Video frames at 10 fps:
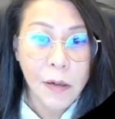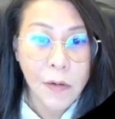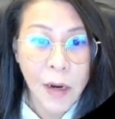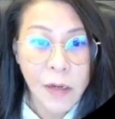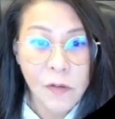
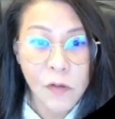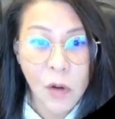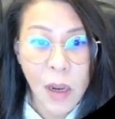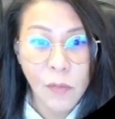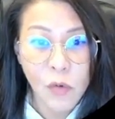right so
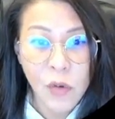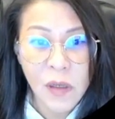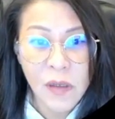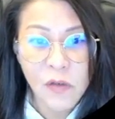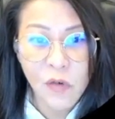I'm doing
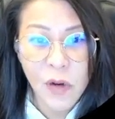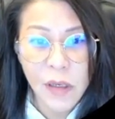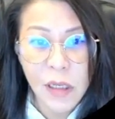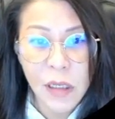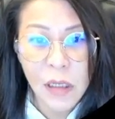this
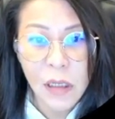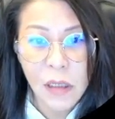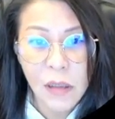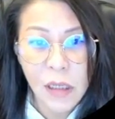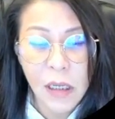trading
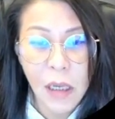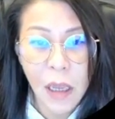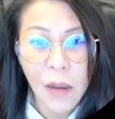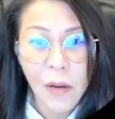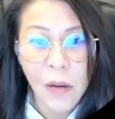thing
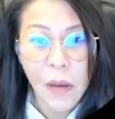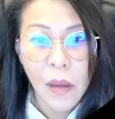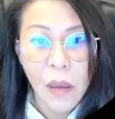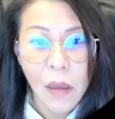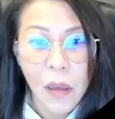ah
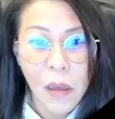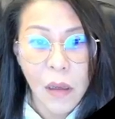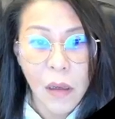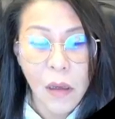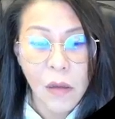
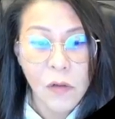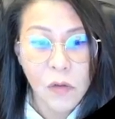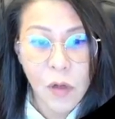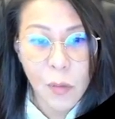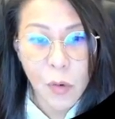so
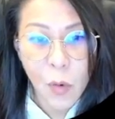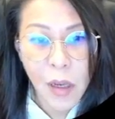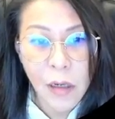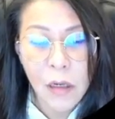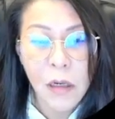number
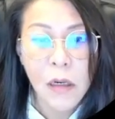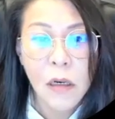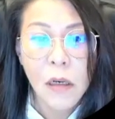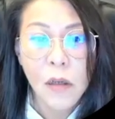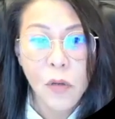one
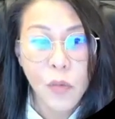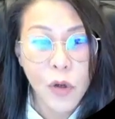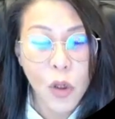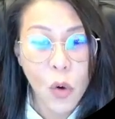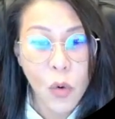you
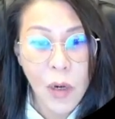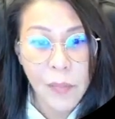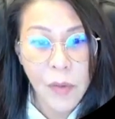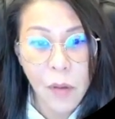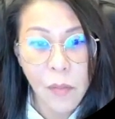bring your own
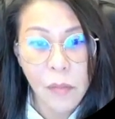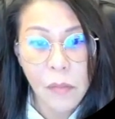laptop